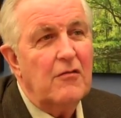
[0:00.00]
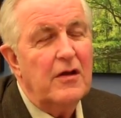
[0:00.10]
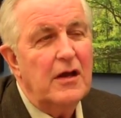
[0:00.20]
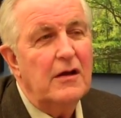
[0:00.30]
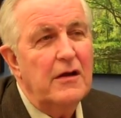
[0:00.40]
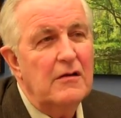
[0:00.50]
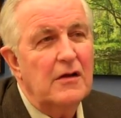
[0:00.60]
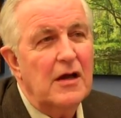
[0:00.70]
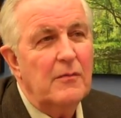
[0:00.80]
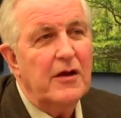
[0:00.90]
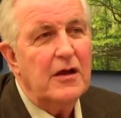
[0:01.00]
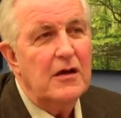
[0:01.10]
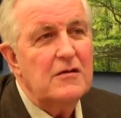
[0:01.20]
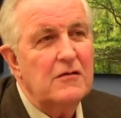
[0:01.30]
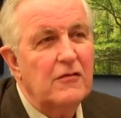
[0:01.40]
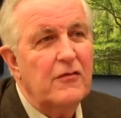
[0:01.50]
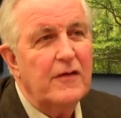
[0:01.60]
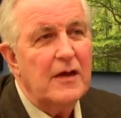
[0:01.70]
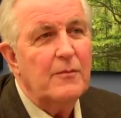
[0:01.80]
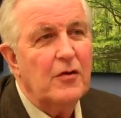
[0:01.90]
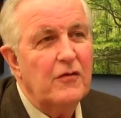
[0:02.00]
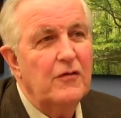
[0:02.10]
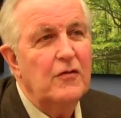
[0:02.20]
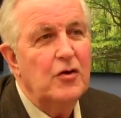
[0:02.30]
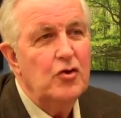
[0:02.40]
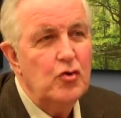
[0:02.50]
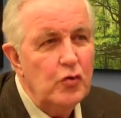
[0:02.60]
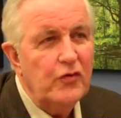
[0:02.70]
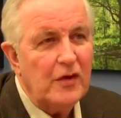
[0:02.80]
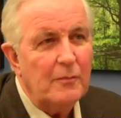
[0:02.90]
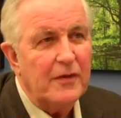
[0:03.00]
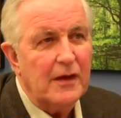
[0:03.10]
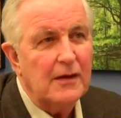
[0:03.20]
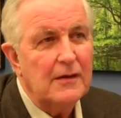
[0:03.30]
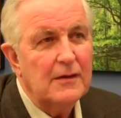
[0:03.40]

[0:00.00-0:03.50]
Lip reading: create legal obligations for that person to do something.